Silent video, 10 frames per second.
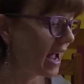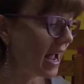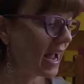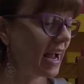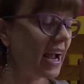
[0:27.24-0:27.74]

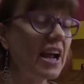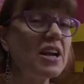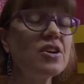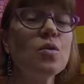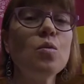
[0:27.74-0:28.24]

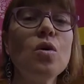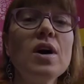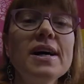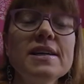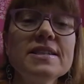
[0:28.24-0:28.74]
And
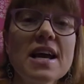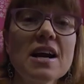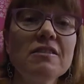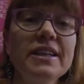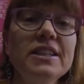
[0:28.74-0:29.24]
why has
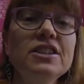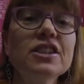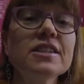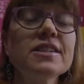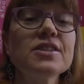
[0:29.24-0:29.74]
Harry
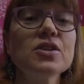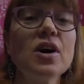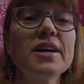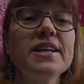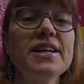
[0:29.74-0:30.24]
just
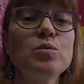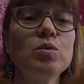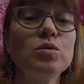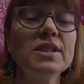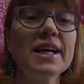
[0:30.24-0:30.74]
decided he
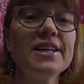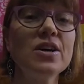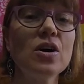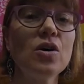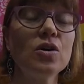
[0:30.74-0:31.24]
will take
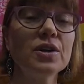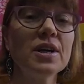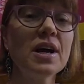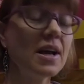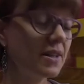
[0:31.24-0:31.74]
on
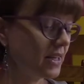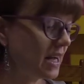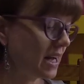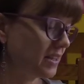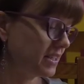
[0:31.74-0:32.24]
the
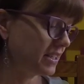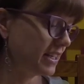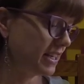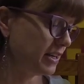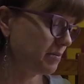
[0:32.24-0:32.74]
other
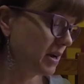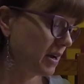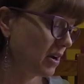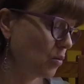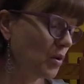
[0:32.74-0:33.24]
team
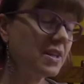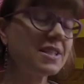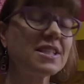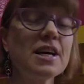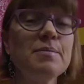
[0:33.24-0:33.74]
with
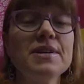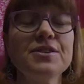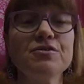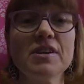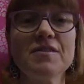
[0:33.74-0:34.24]
Snape
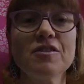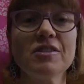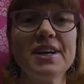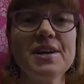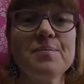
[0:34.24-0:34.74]
as
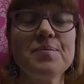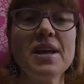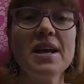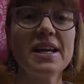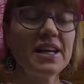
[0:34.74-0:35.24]
referee
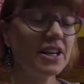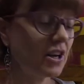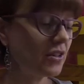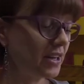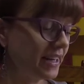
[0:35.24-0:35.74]
in
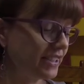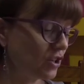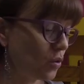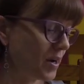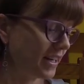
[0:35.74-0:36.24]
the next
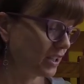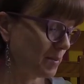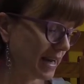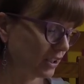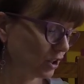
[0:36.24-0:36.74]
Quidditch
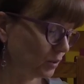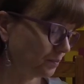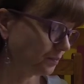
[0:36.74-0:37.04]
match?